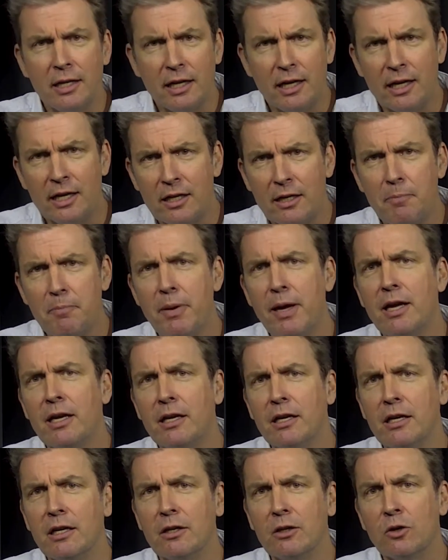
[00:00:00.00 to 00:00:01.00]

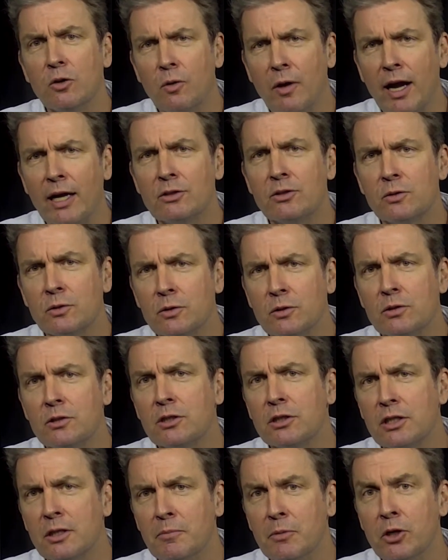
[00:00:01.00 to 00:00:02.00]
independent grassroots
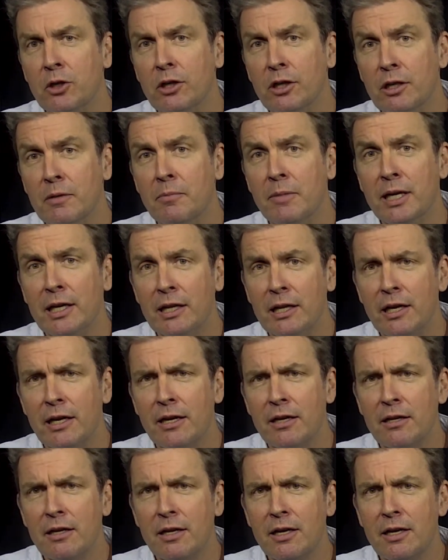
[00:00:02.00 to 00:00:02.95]
community media